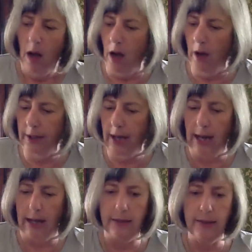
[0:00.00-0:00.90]

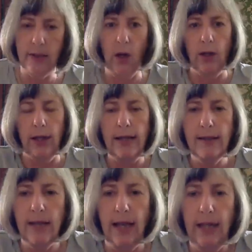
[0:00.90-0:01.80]
Okay, so
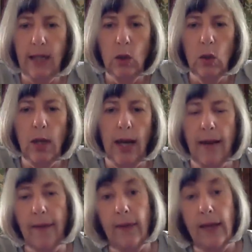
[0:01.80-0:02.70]
let's take a look
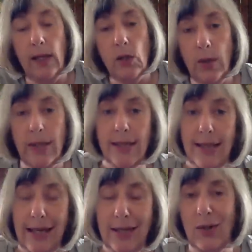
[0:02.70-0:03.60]
at the
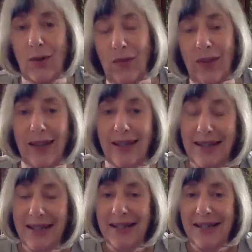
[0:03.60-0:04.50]
22nd of the
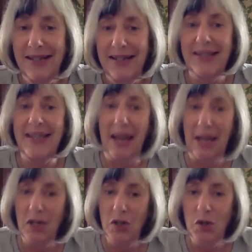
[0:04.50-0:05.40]

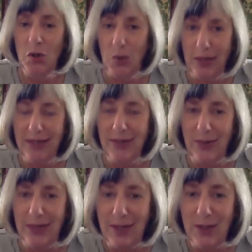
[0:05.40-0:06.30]
second
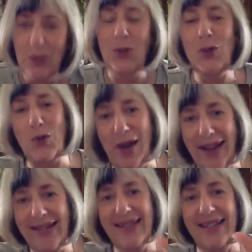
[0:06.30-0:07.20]
2022
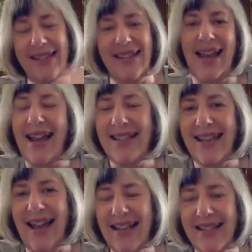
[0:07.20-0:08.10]
transits as
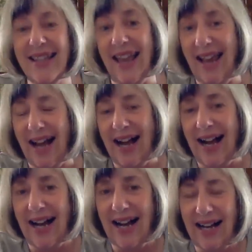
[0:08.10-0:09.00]
as they
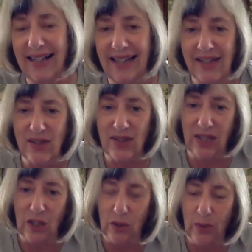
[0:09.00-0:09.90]
are against the
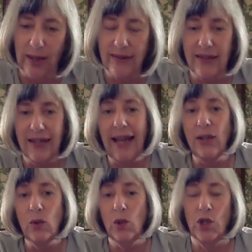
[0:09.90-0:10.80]
US
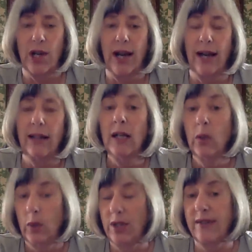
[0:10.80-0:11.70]
natal chart
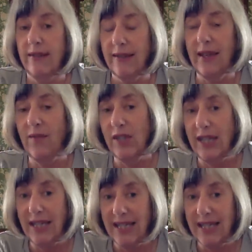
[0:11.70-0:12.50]
which is the 17,